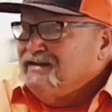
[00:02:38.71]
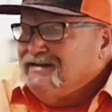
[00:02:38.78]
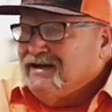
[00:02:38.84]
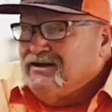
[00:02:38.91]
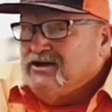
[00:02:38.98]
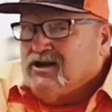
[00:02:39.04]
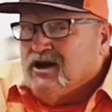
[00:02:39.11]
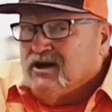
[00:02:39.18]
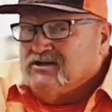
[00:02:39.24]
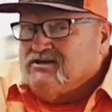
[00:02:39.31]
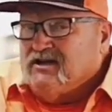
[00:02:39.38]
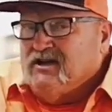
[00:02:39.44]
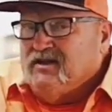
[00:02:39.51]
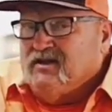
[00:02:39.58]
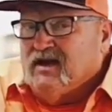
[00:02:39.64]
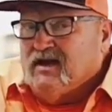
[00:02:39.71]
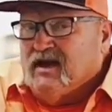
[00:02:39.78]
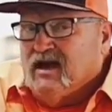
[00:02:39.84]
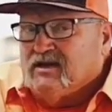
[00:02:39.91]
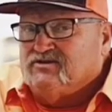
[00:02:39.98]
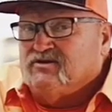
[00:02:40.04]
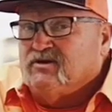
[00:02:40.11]
Doesn't cost anything
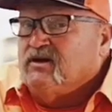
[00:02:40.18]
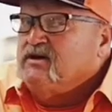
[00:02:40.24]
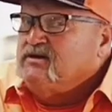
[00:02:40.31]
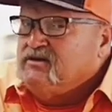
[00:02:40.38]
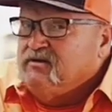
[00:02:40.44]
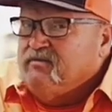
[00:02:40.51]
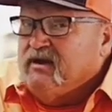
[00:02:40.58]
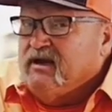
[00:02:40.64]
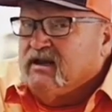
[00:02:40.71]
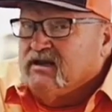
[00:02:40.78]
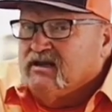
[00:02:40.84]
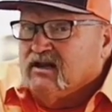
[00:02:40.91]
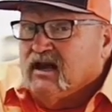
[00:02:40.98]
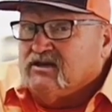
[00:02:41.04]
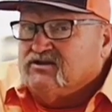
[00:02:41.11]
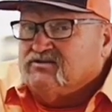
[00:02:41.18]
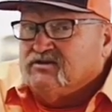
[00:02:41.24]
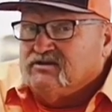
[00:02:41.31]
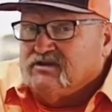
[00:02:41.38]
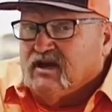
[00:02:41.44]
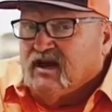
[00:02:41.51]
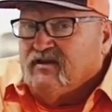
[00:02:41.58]
extra to be a little extra
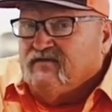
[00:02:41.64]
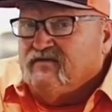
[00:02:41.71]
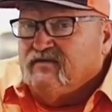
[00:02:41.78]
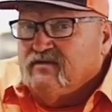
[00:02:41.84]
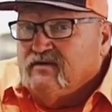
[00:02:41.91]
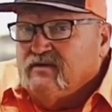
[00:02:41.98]
safe.